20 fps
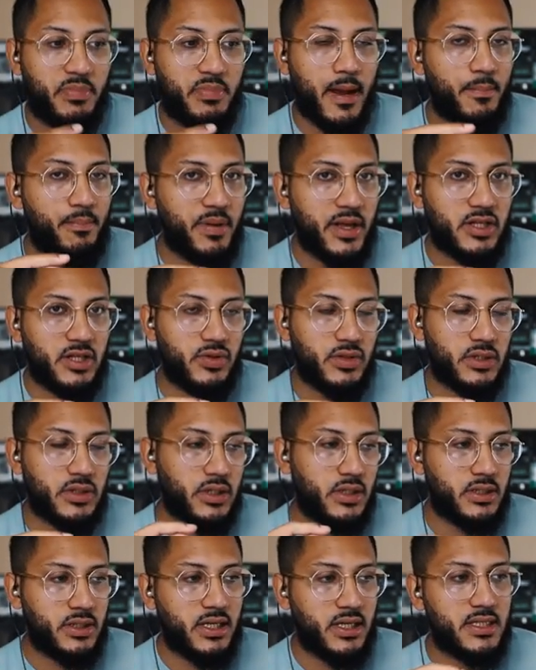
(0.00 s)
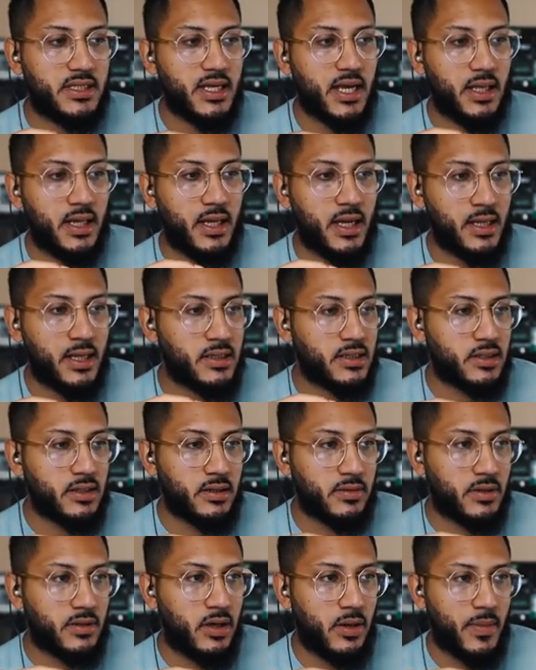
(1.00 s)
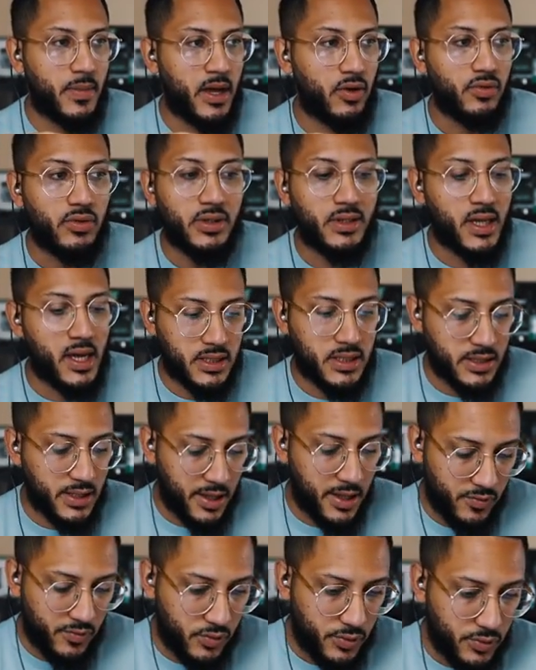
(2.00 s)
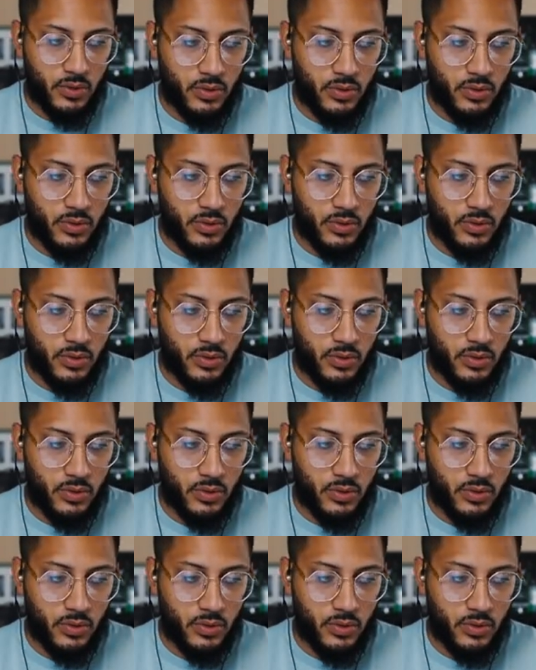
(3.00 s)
but I bet you he's going to detail it and it's going to come out next level.